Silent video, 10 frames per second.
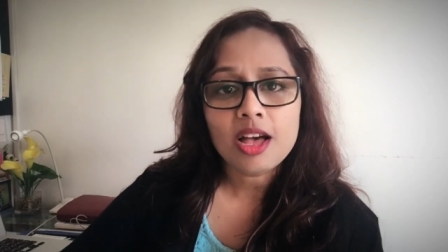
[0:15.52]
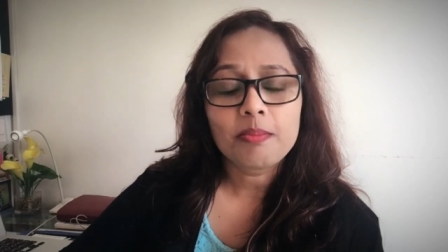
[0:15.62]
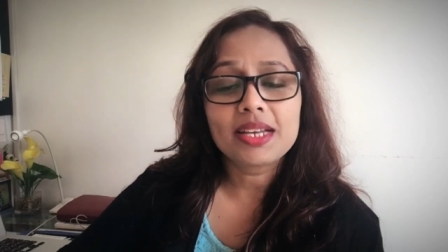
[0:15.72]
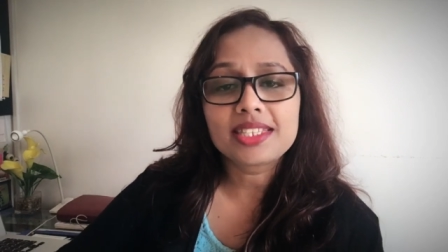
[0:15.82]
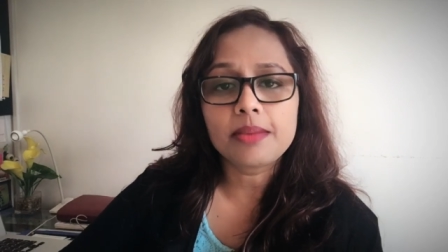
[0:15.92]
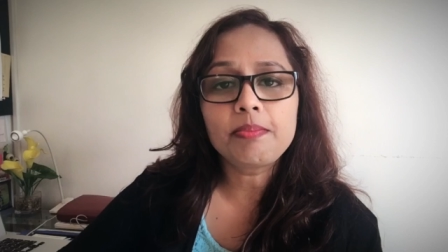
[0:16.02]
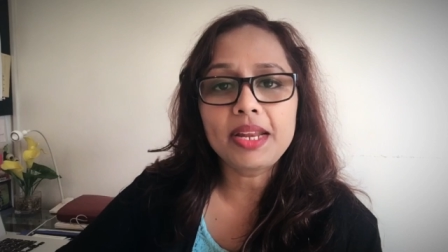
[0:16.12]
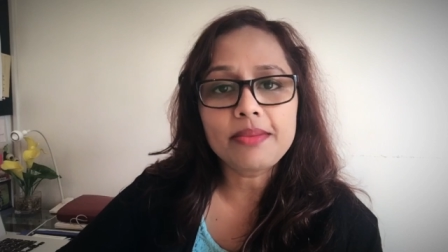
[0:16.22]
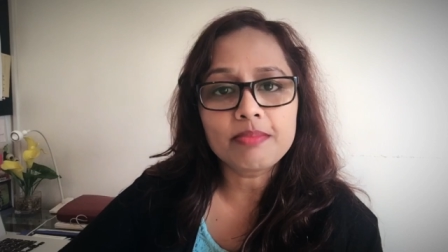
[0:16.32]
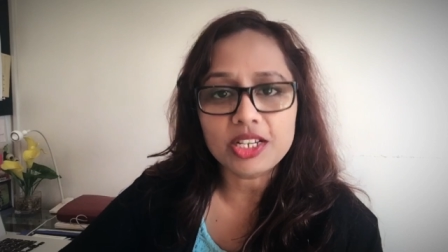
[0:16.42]
by
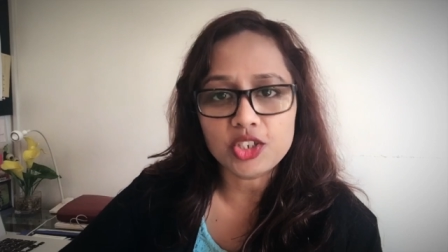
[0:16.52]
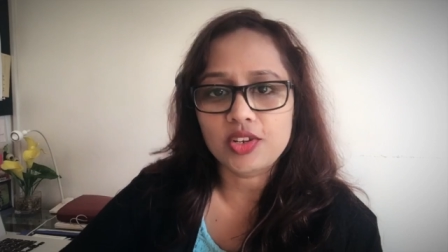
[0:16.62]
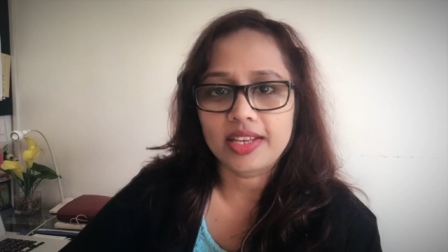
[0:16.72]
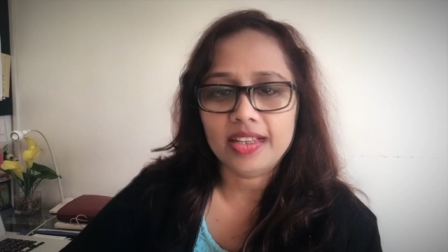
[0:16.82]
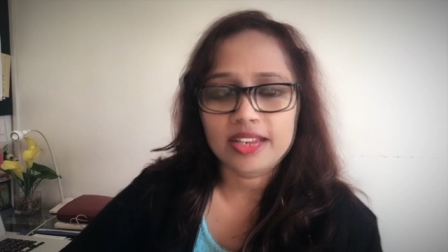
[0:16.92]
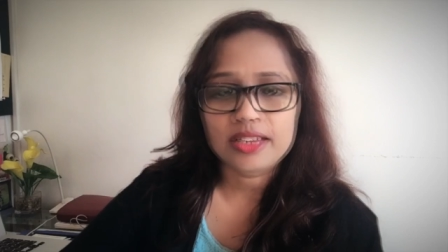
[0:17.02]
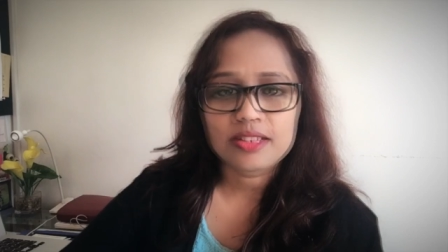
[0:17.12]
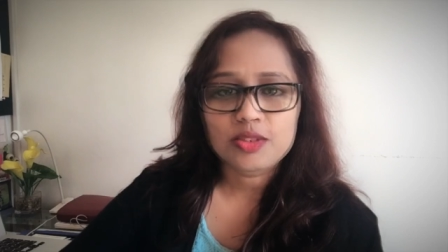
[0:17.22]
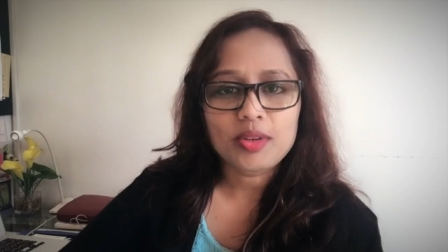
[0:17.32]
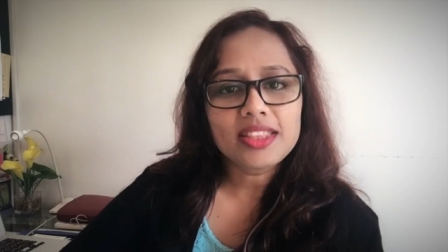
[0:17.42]
simply measuring it.
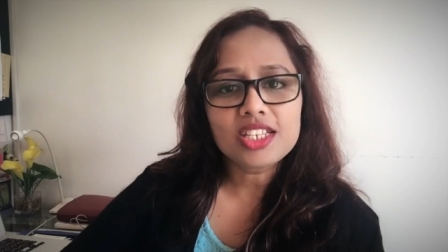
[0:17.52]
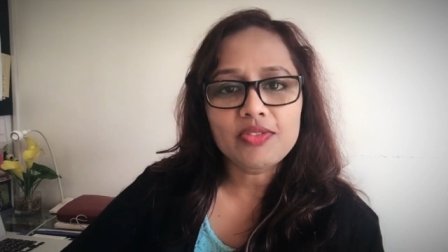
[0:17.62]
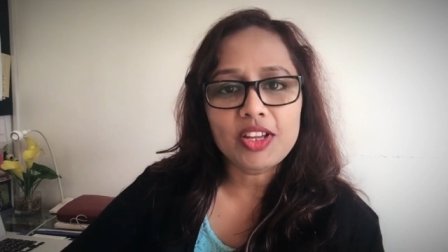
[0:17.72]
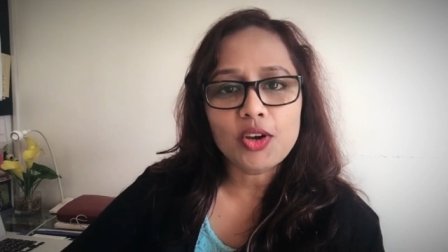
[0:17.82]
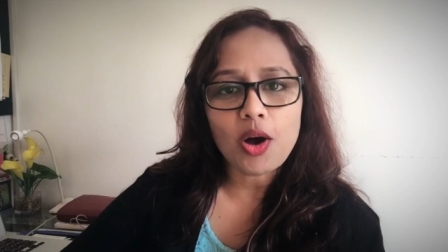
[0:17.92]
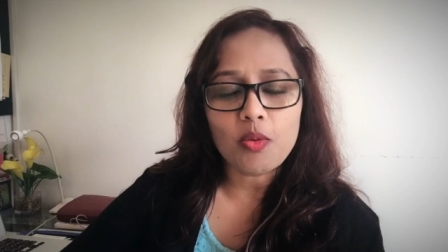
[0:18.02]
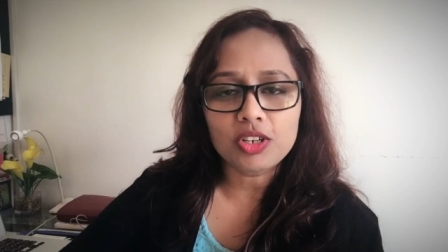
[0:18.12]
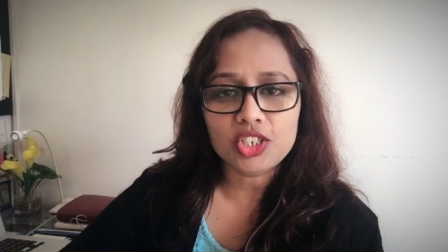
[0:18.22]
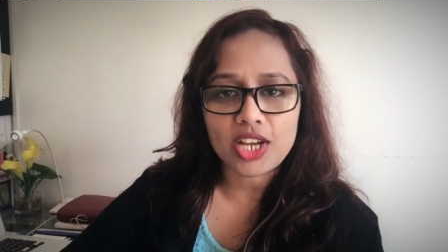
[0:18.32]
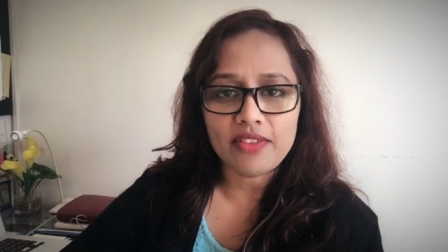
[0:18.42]
So in this video, I want to
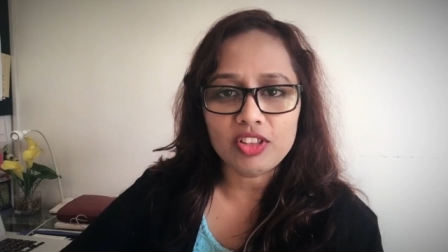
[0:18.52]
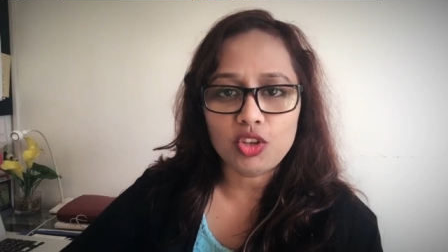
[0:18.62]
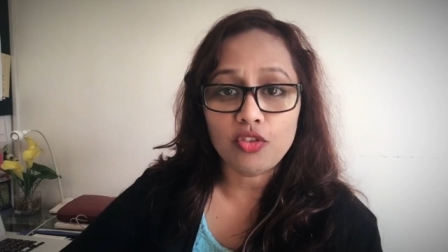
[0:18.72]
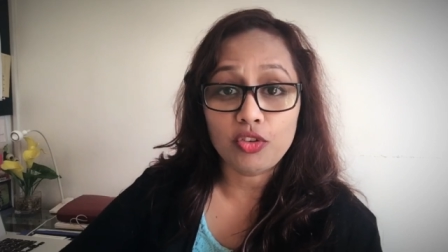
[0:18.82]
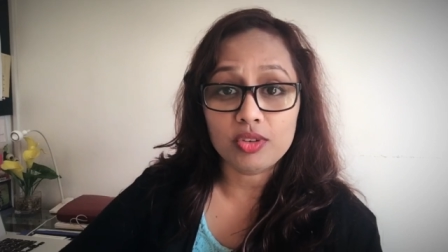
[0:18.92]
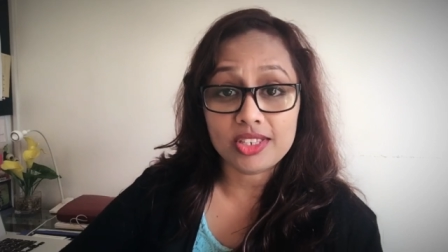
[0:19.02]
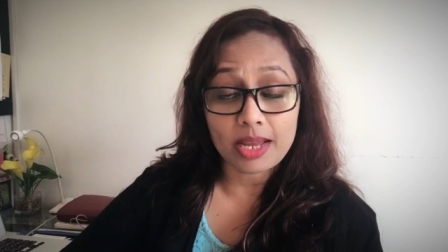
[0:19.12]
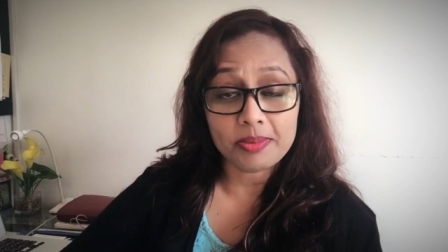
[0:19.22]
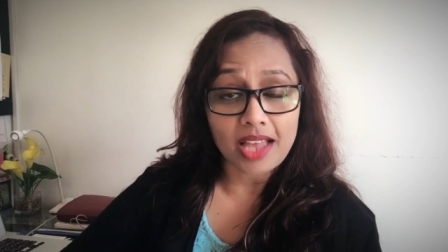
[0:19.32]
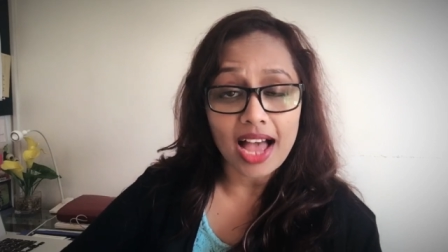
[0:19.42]
share with you a few
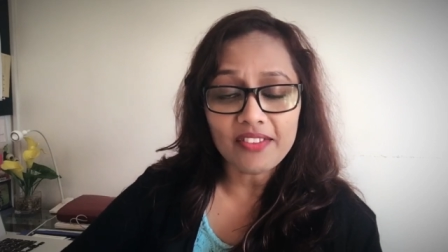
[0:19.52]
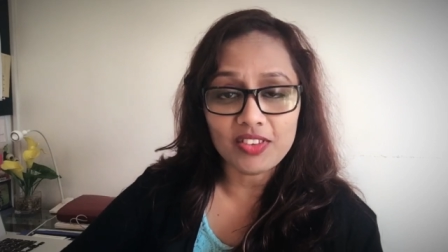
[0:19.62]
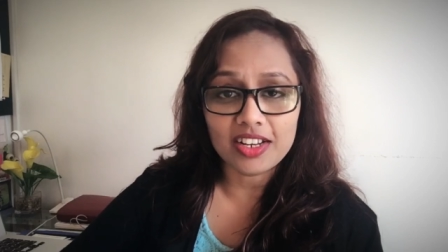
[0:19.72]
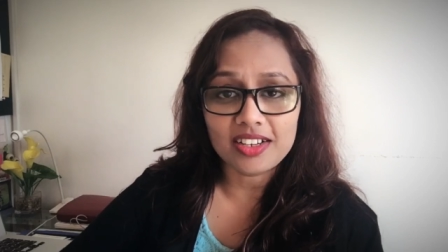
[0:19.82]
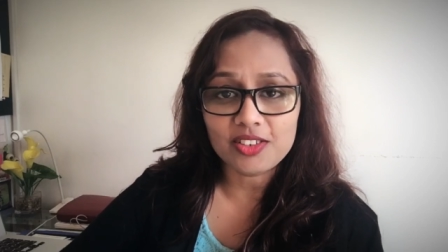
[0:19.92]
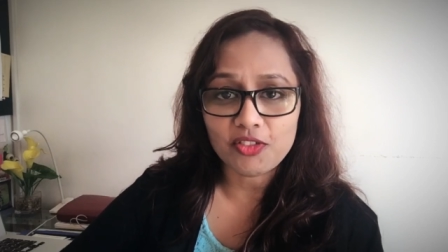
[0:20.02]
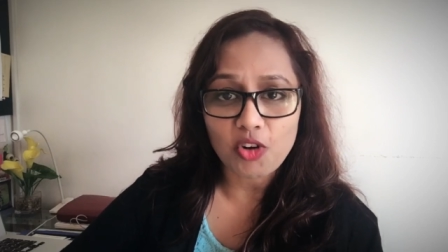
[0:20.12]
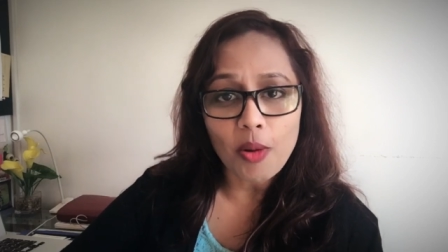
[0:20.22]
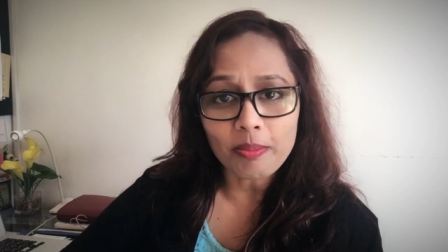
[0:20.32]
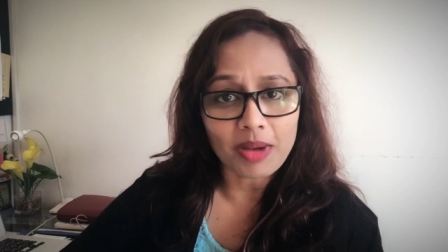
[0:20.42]
steps I've learned
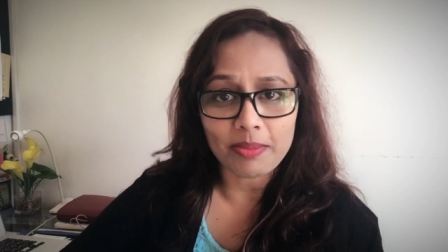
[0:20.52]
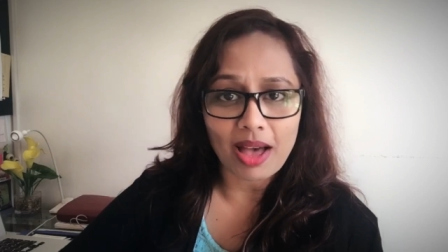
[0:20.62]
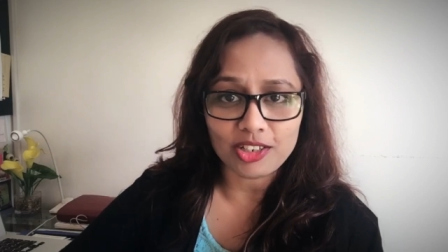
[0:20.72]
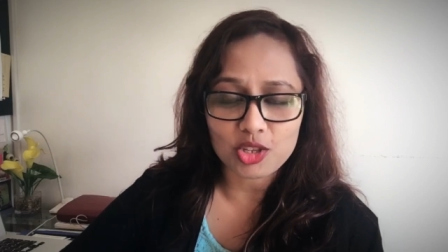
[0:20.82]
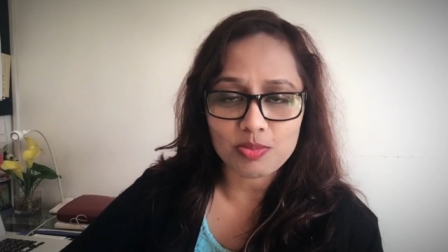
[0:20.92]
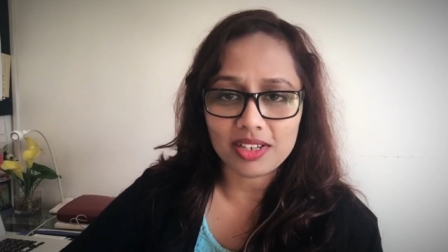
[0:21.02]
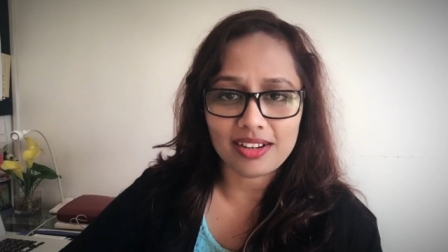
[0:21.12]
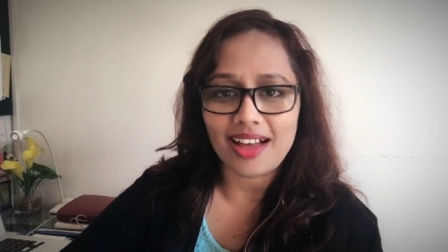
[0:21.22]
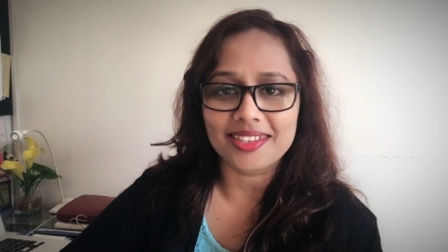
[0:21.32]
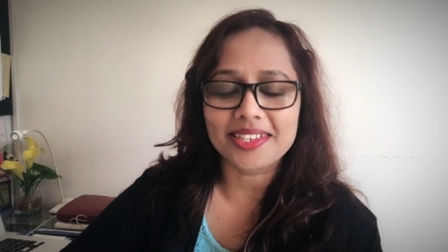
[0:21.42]
from my management
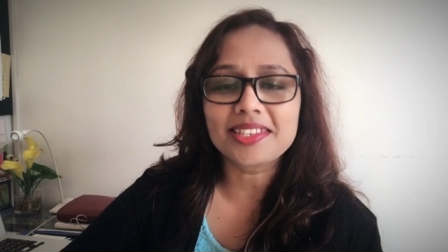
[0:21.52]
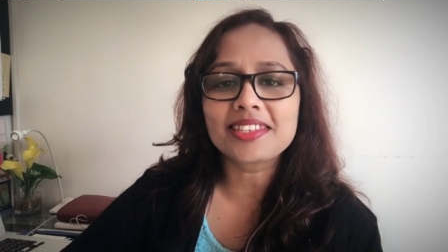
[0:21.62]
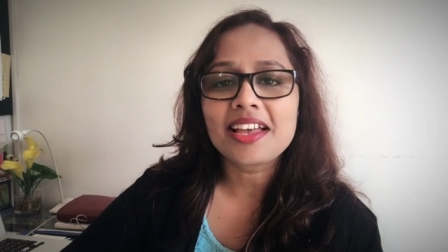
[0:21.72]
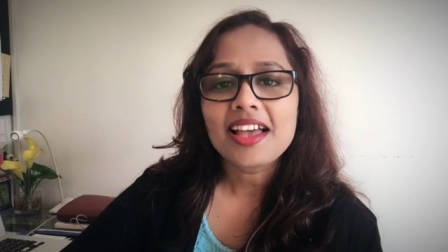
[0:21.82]
classes